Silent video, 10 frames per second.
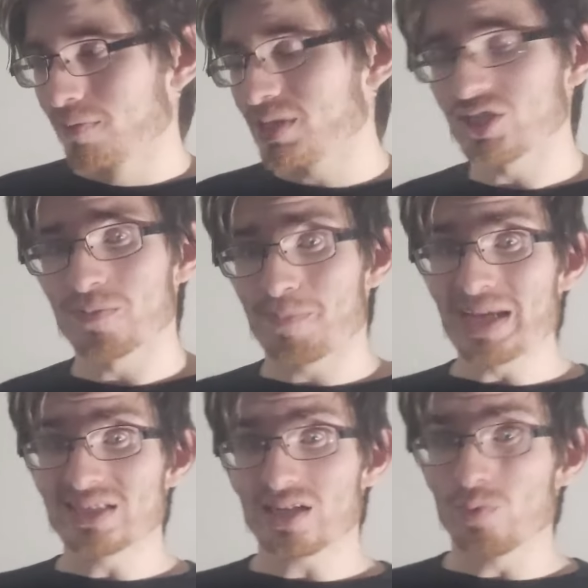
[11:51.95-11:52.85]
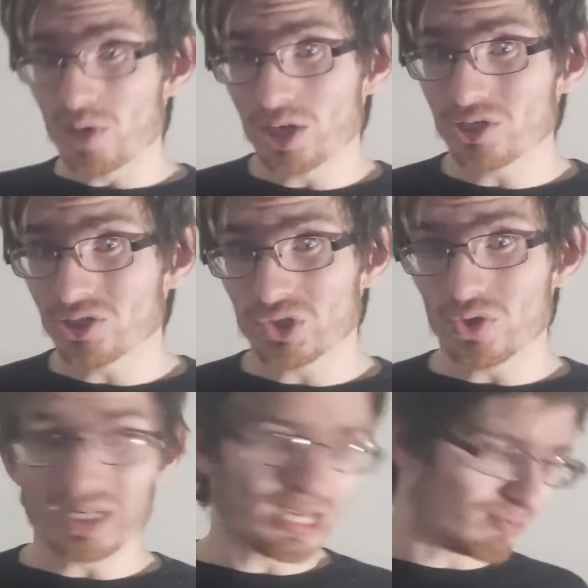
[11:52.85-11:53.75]
Because you're basically wearing your
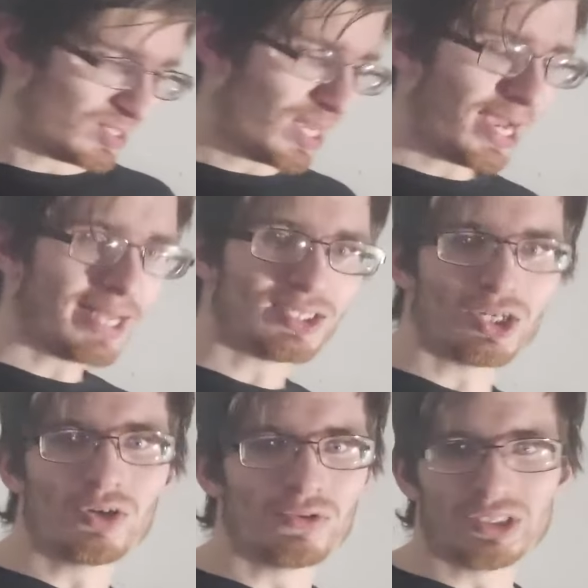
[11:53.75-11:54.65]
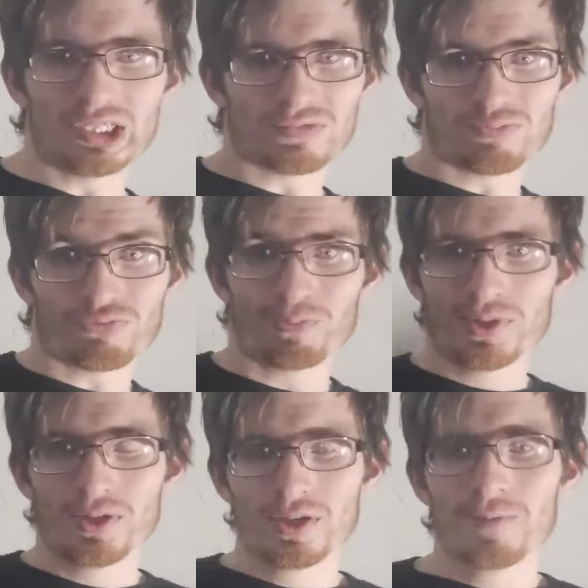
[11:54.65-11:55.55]
soul on the outside, so it's just...
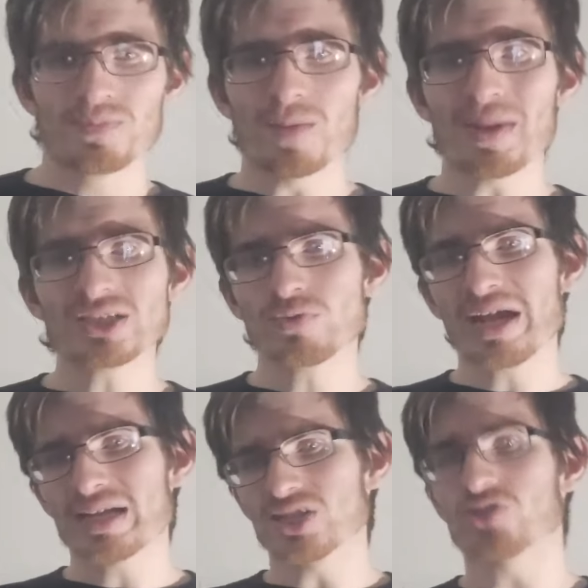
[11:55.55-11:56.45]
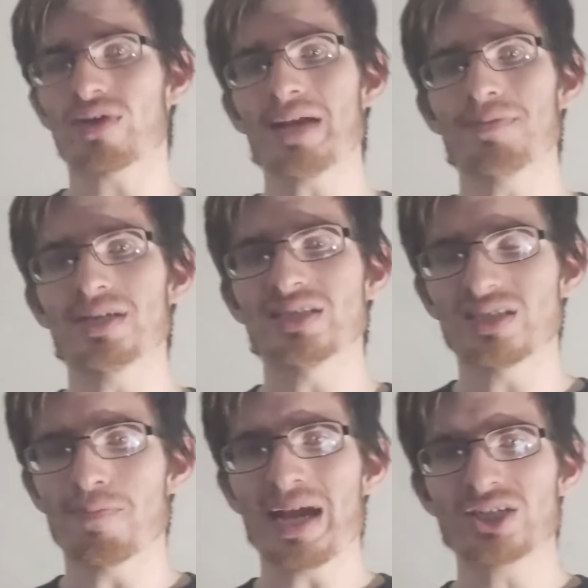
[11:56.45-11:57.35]
The best way I can describe this
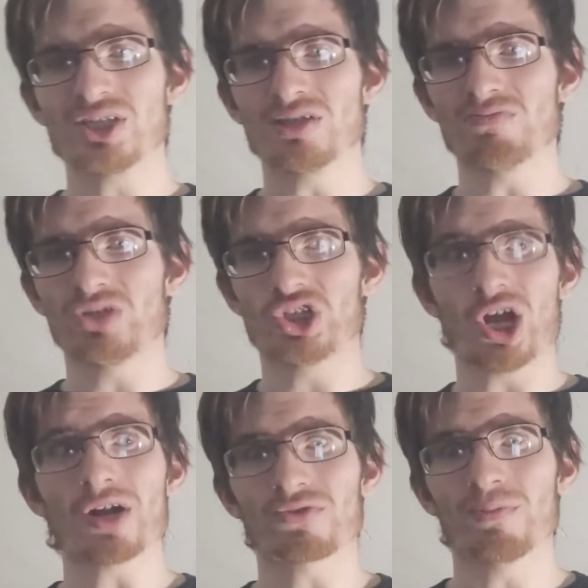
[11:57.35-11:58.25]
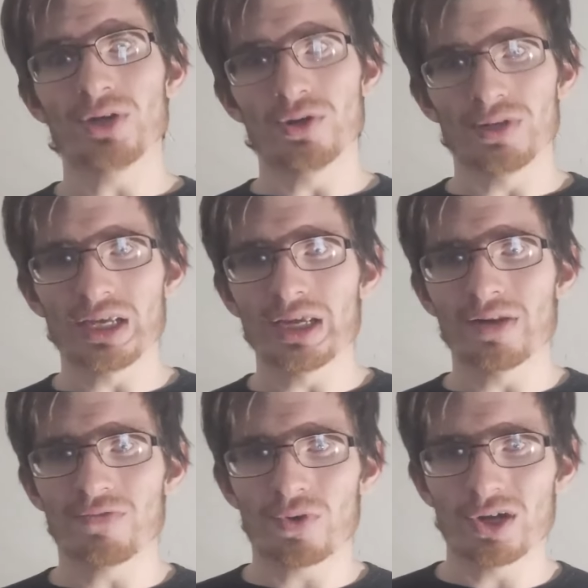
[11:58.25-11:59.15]
is imagine chakra mode
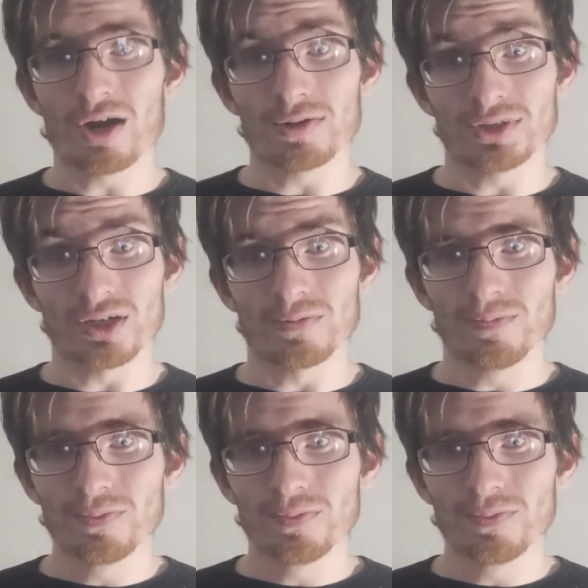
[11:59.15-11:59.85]
for Naruto.